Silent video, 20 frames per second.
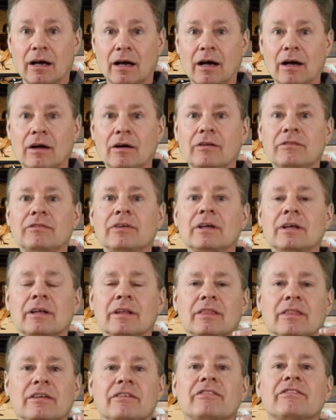of
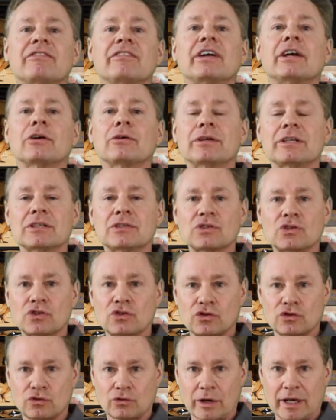the various
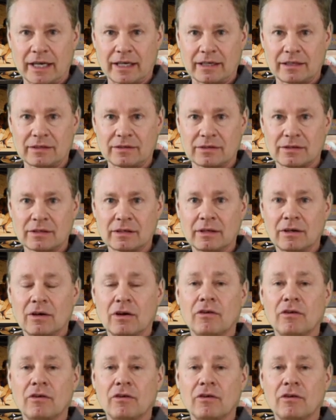strains